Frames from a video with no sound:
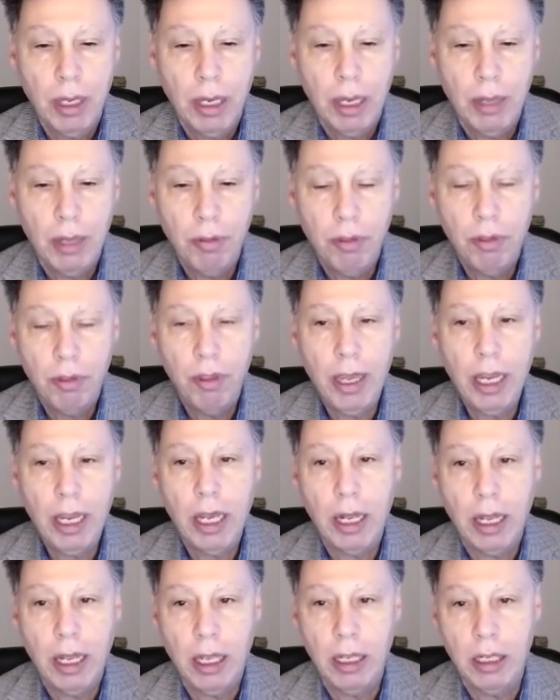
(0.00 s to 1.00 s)
And they,
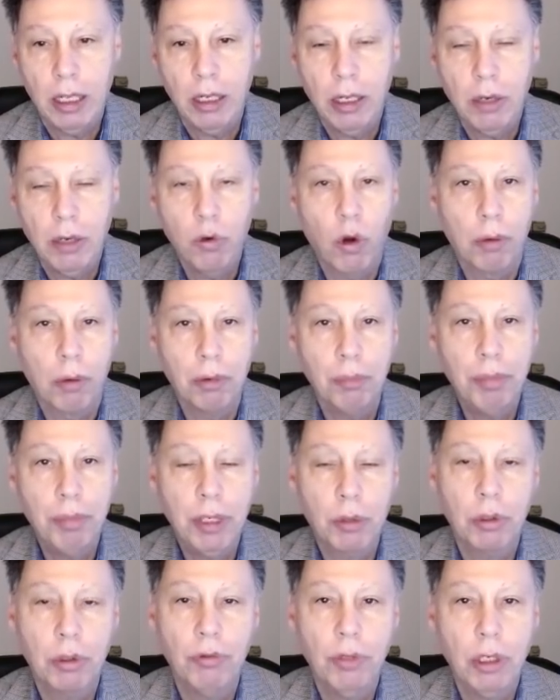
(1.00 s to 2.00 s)
in normal
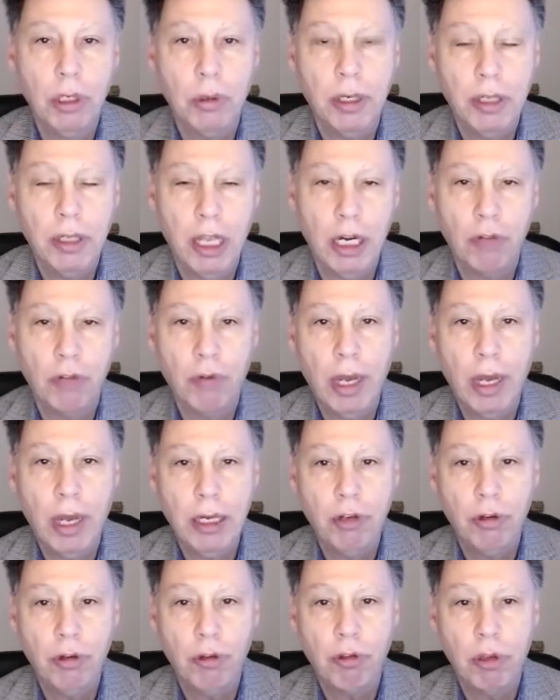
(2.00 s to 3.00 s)
peer review, identified
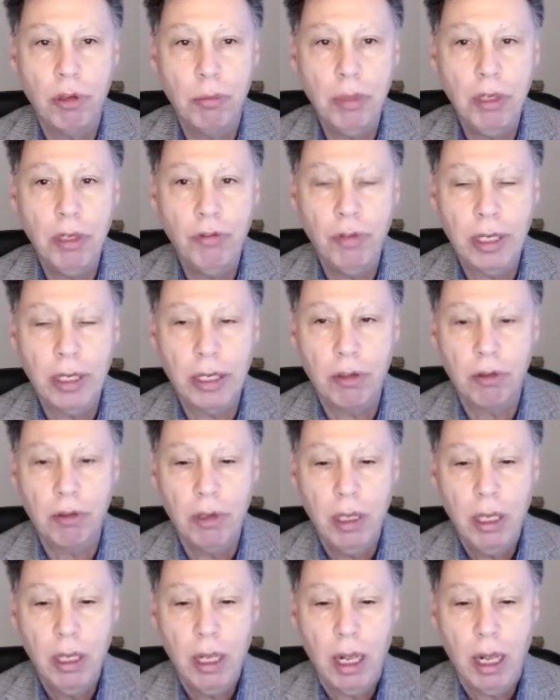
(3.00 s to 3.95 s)
issues to be fixed.